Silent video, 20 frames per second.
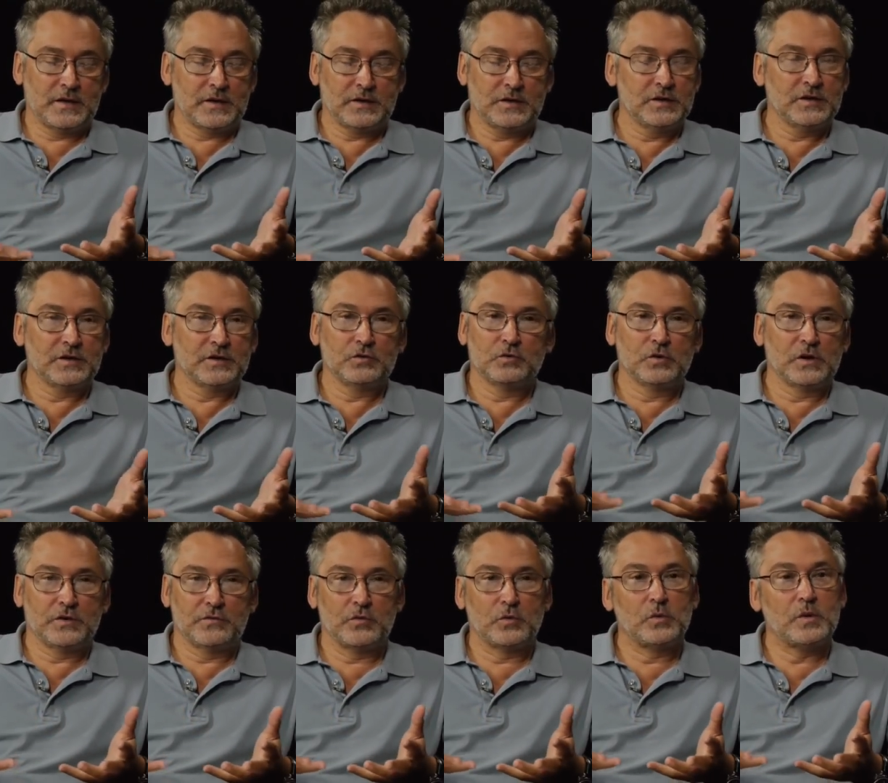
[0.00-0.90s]
here you
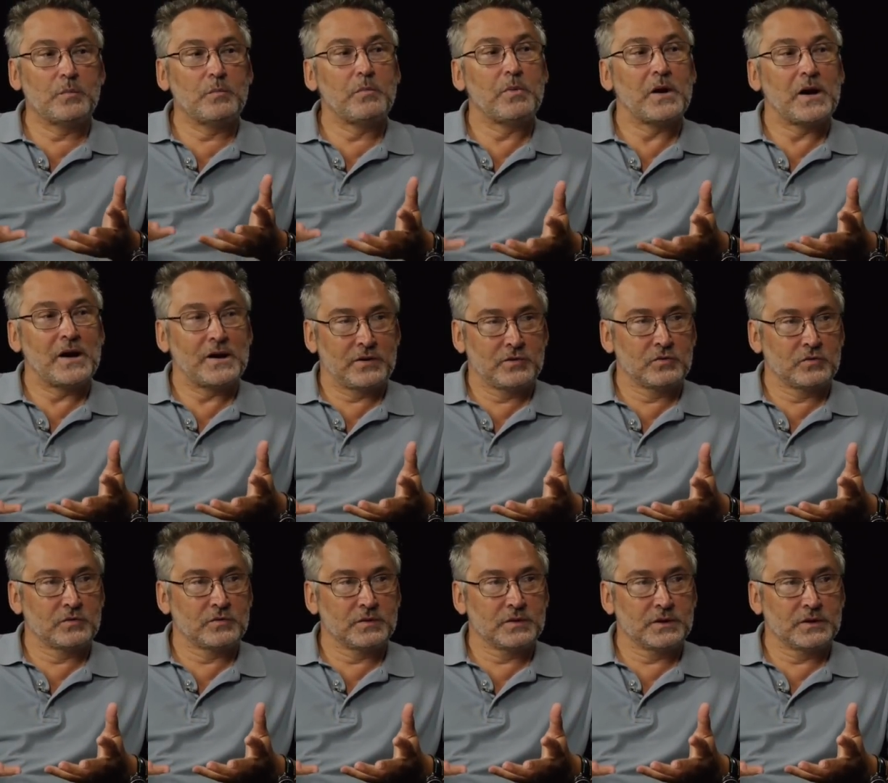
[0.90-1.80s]
have only part
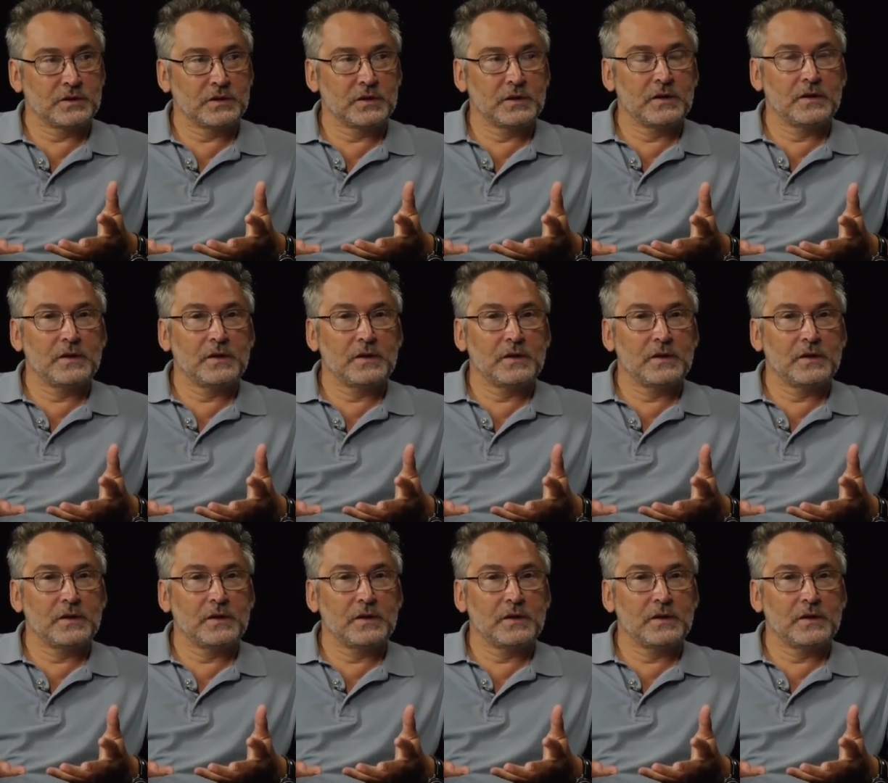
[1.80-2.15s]
of it,